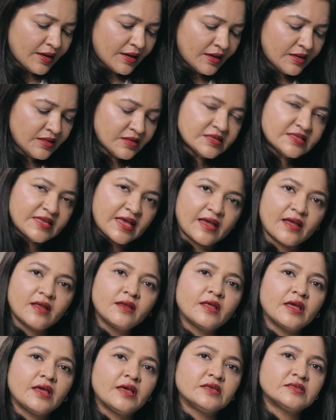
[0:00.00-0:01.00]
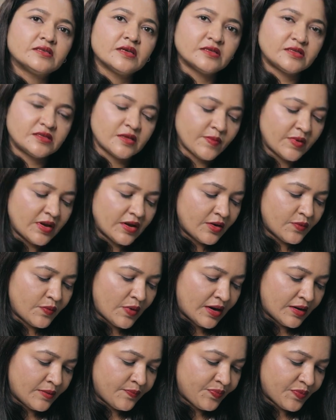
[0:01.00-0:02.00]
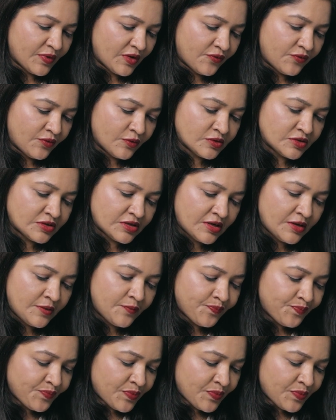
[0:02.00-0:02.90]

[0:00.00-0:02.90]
In the second case, a similar one, if you see,